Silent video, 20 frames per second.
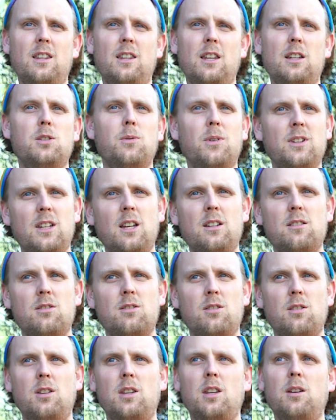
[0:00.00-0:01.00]
they're doing that.
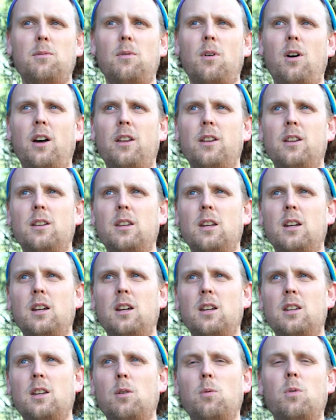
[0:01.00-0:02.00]
So then either
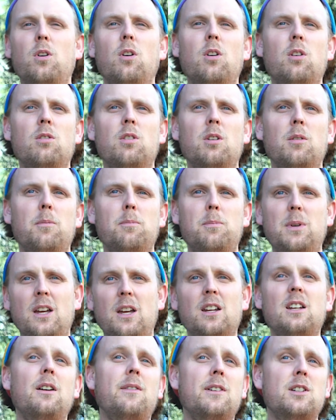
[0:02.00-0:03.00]
they want to be
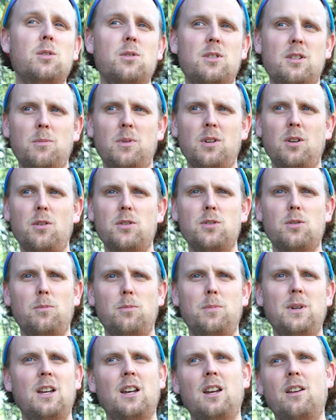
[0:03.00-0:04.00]
unloving to someone else or
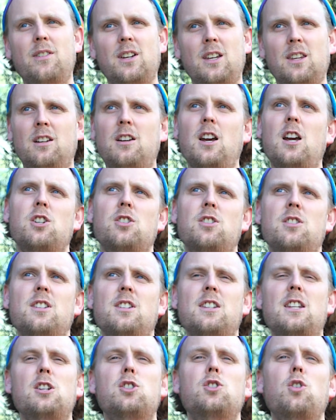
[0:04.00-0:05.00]
be unloving in their actions
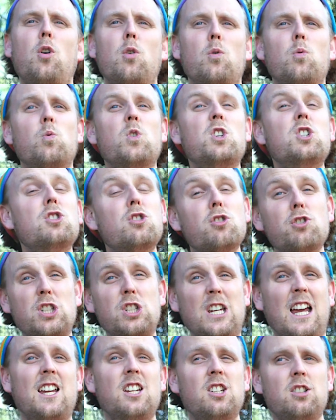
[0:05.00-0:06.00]
and they don't wish to
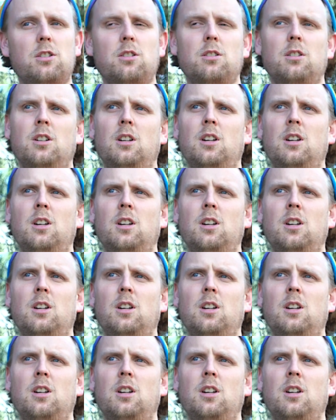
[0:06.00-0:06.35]
change,